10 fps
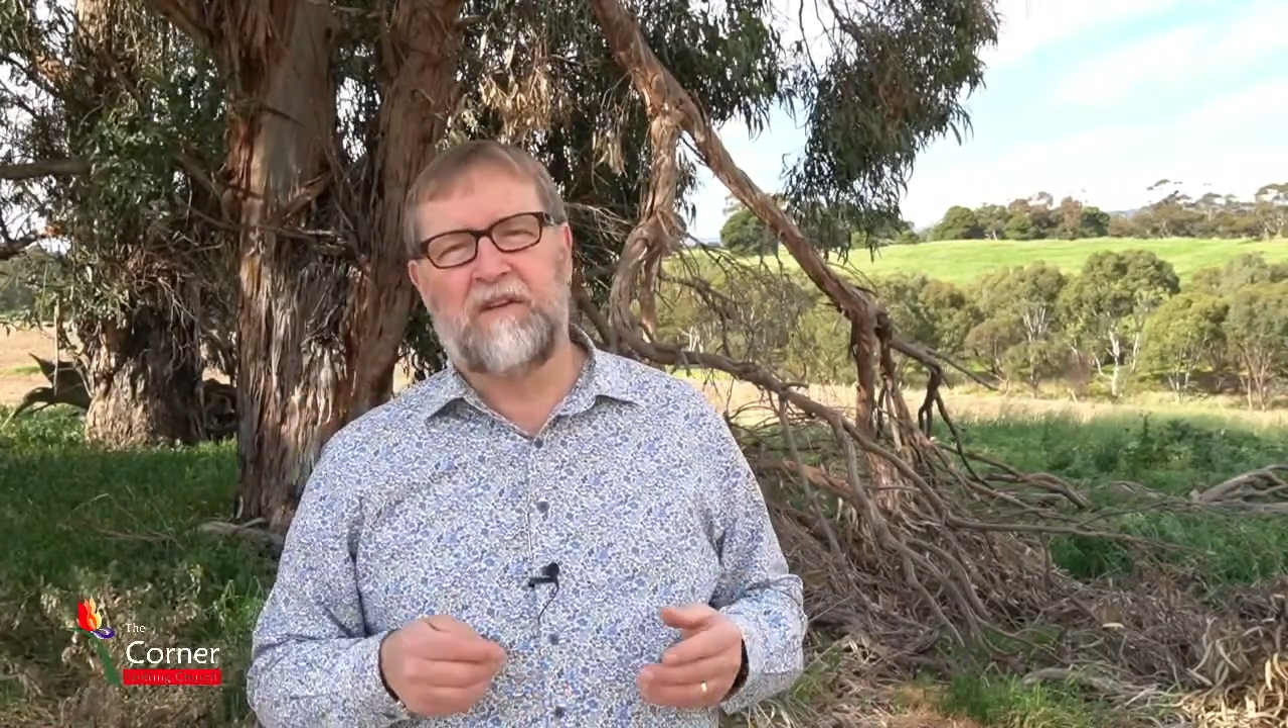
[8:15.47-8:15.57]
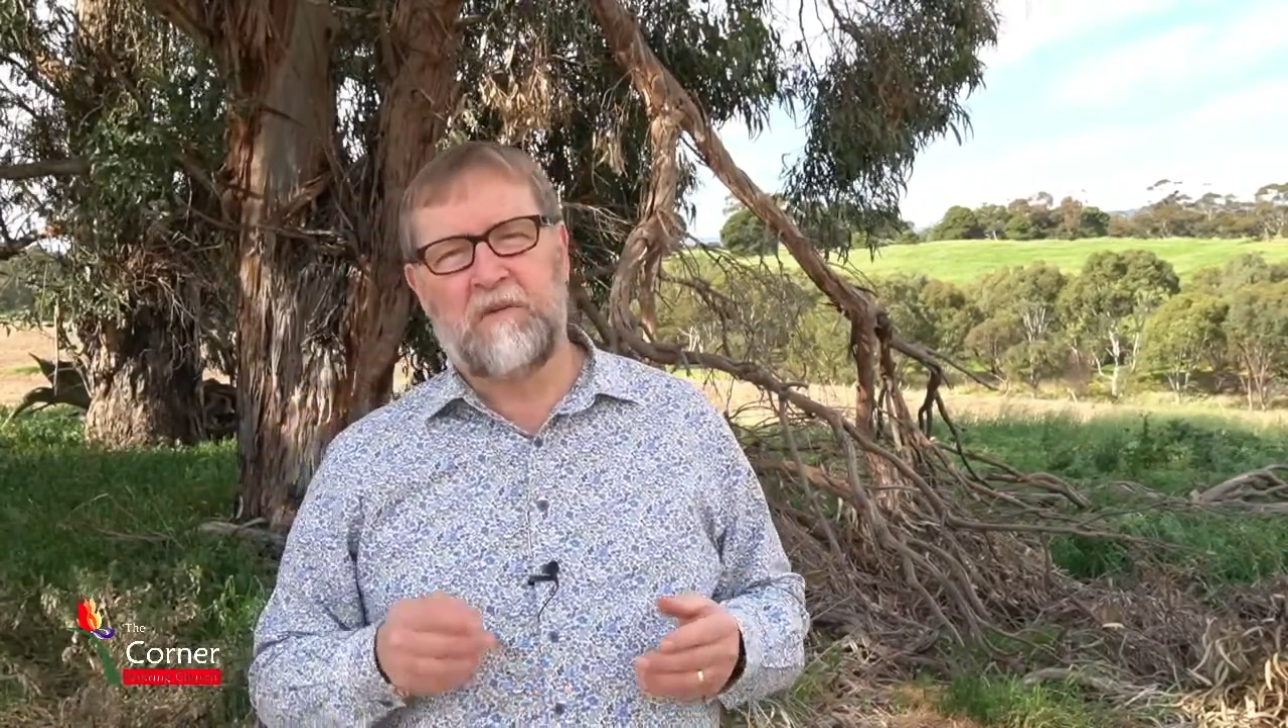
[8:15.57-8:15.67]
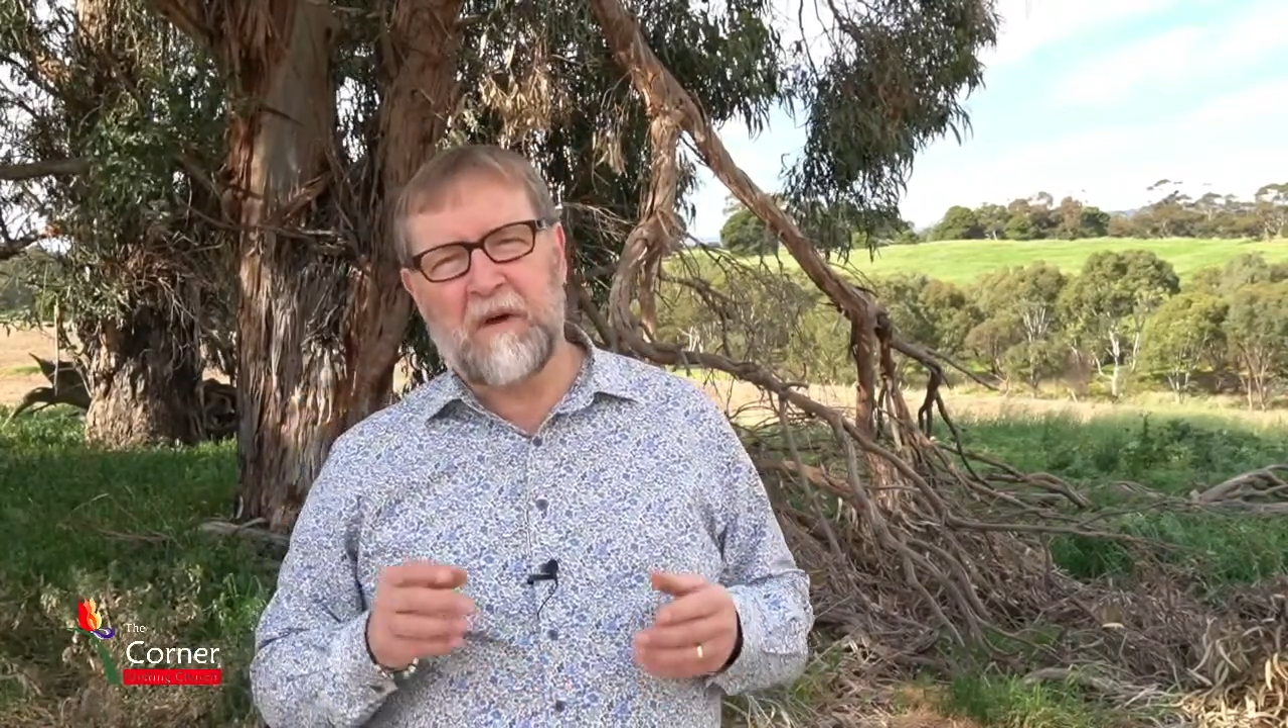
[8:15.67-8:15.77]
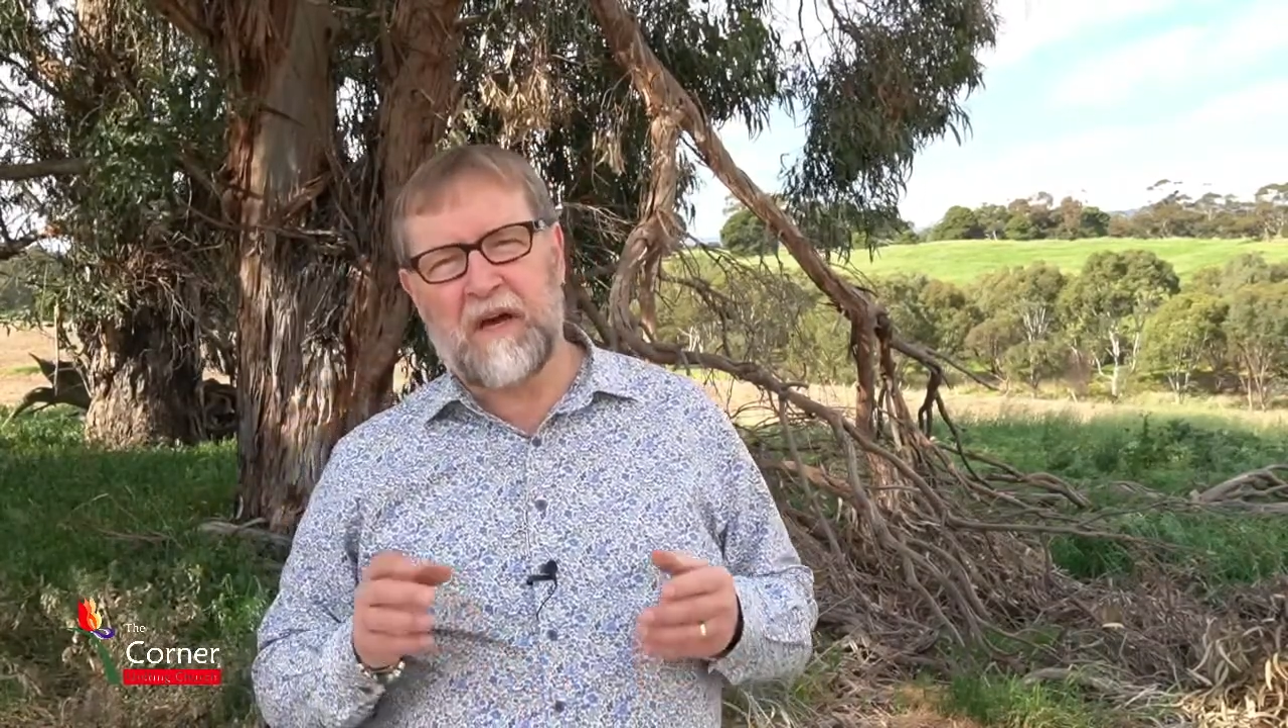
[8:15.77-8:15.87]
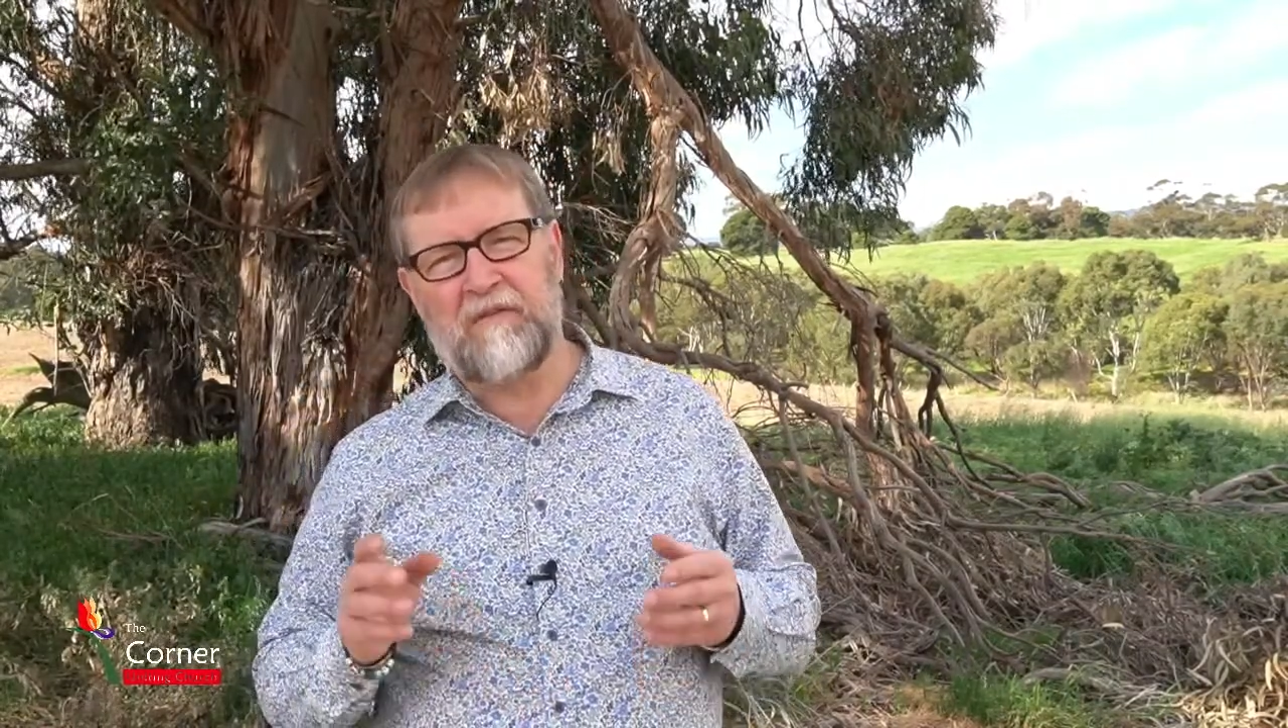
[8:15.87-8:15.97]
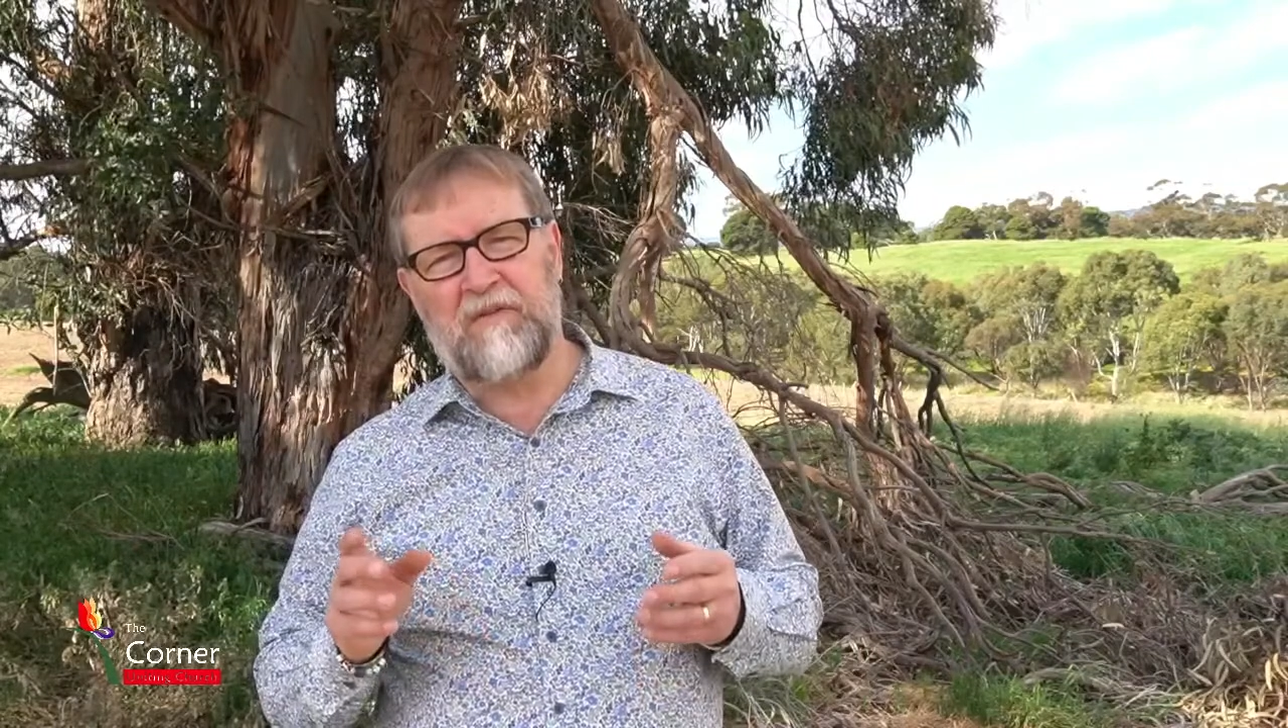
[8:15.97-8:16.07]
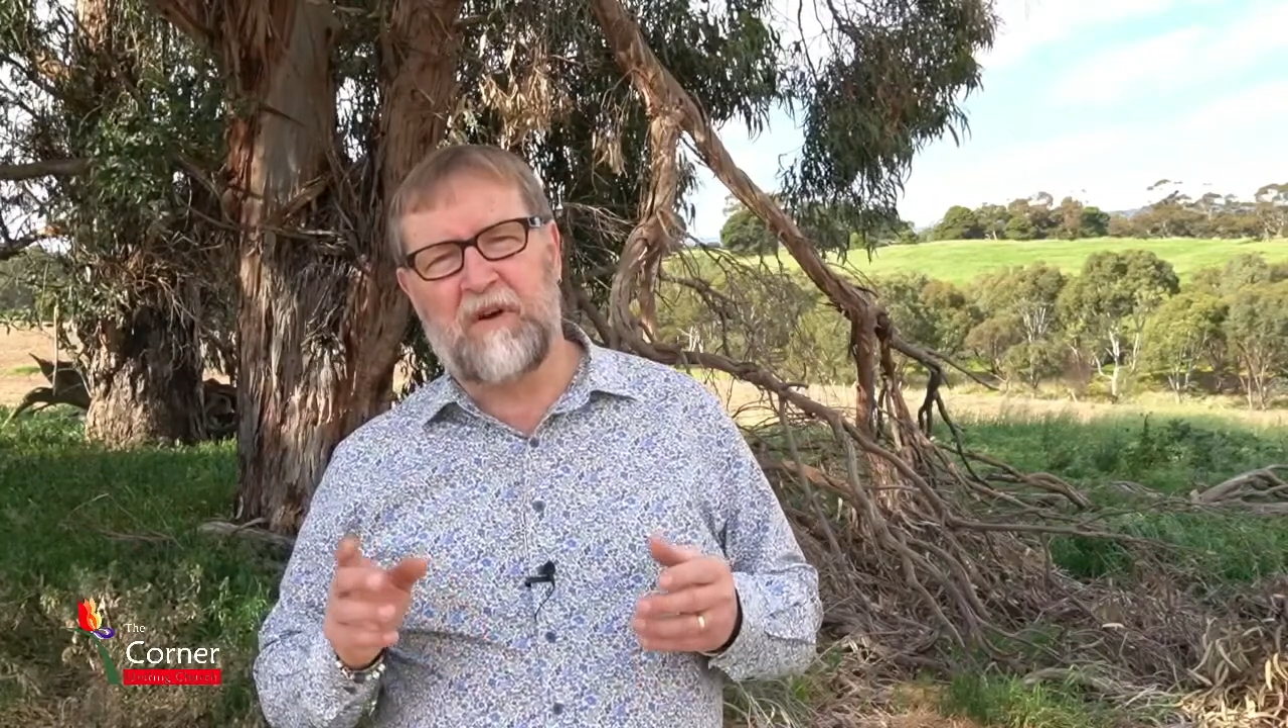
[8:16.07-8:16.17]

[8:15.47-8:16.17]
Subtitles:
You may have